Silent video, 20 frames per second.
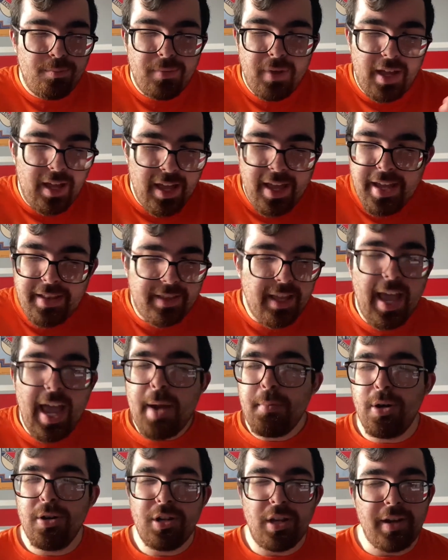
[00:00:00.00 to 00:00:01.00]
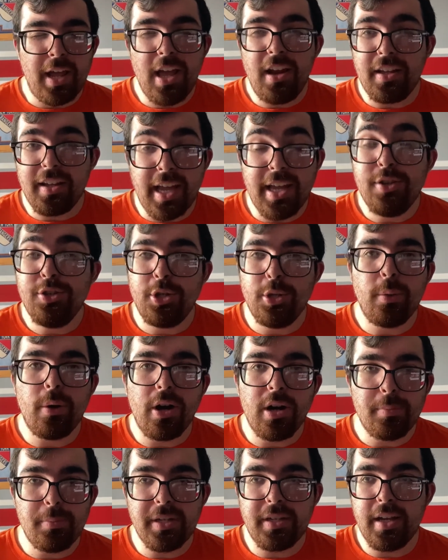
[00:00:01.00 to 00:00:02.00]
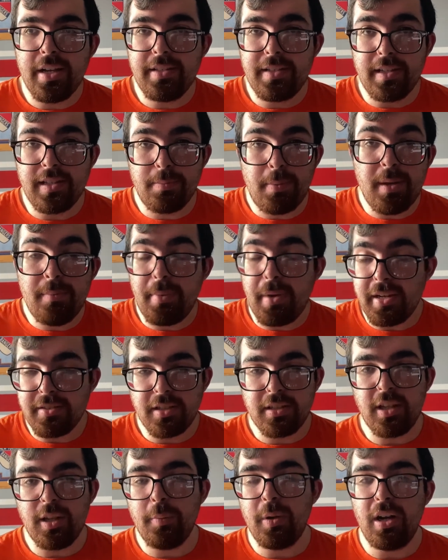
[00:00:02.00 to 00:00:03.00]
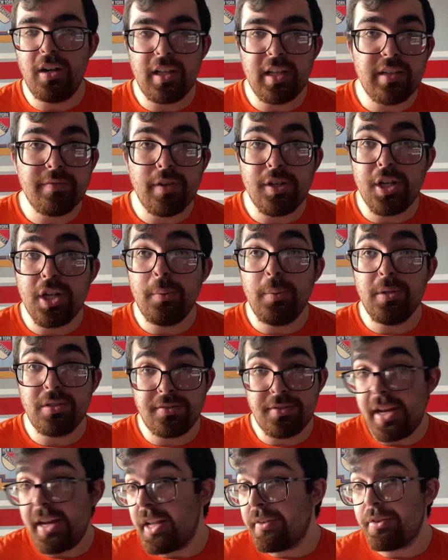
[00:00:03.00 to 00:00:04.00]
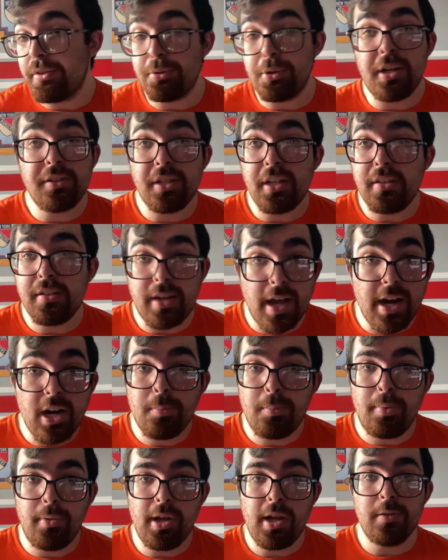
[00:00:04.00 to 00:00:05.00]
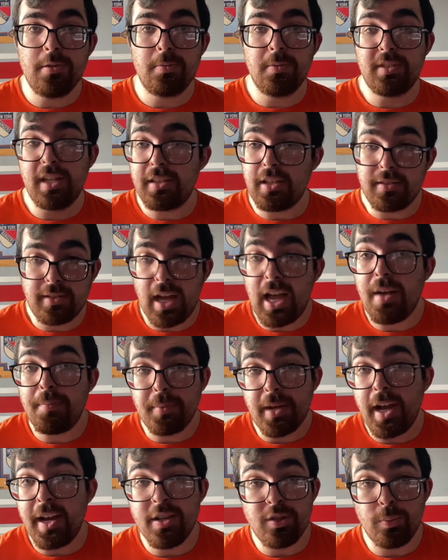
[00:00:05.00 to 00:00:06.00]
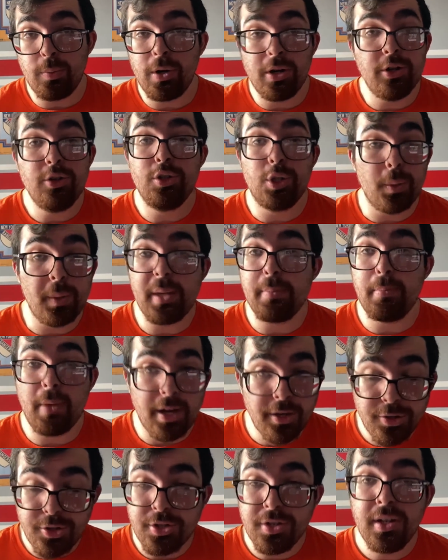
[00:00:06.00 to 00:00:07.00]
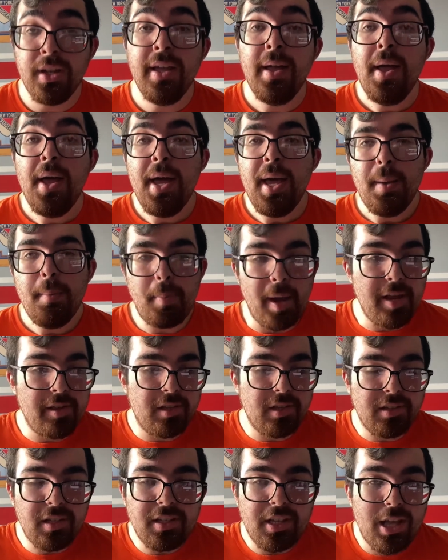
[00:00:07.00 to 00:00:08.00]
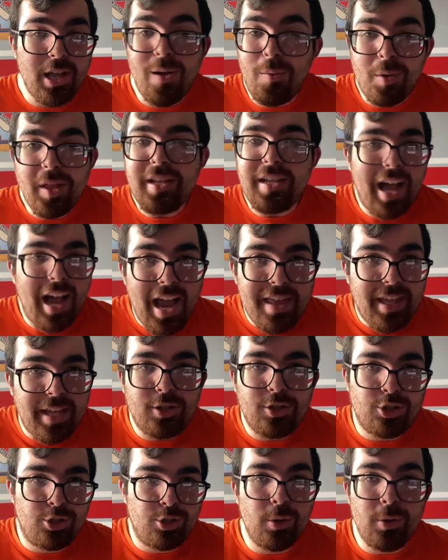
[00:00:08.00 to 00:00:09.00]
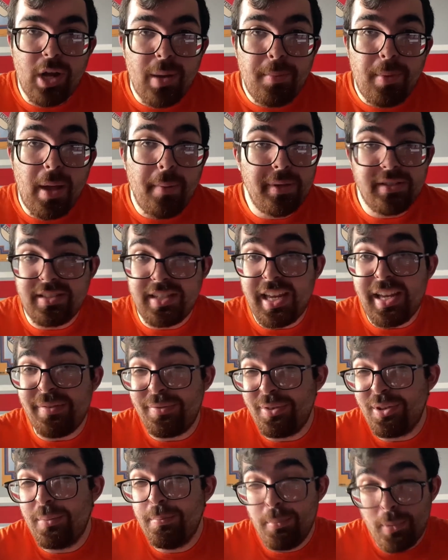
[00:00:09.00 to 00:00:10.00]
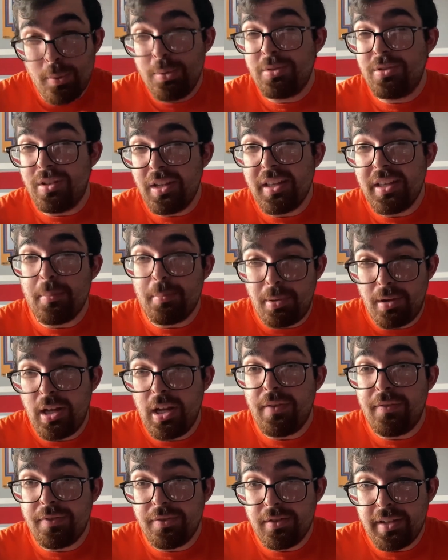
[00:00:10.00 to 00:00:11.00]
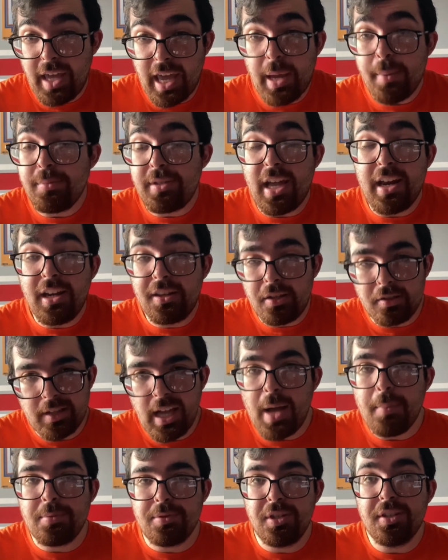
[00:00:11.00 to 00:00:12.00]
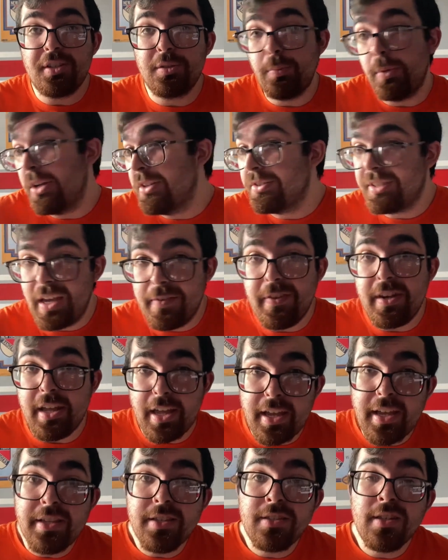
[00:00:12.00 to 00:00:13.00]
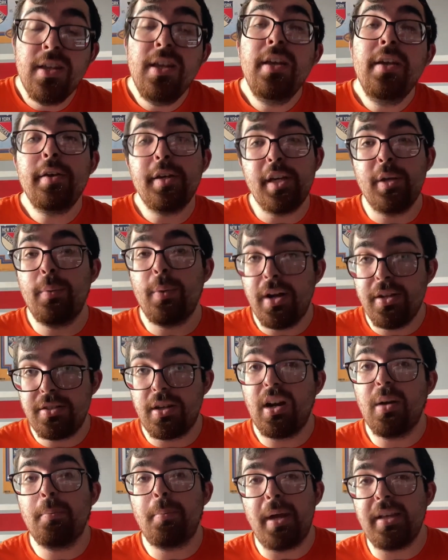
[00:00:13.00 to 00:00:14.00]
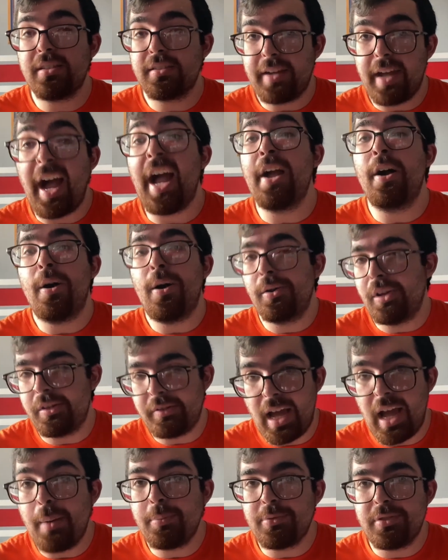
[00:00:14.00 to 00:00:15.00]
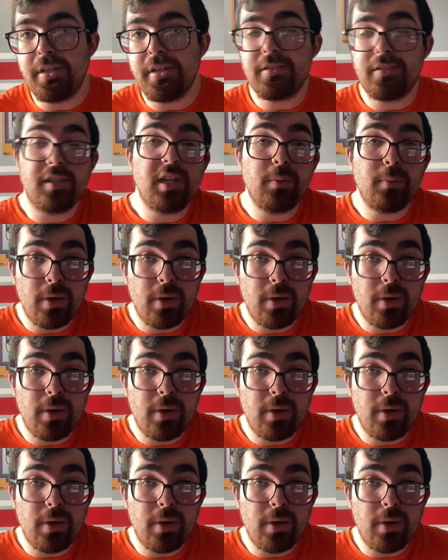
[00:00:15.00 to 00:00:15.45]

hit the hammer on the nail again too hard, because that's been basically what Alain Vigneault was stating throughout the entire playoffs, was that the top guys weren't doing much. Basically, the only guy that showed up, I would say, for mostly the playoff games out of the top six was Kevin Hayes. He was our best guy on the top six, and he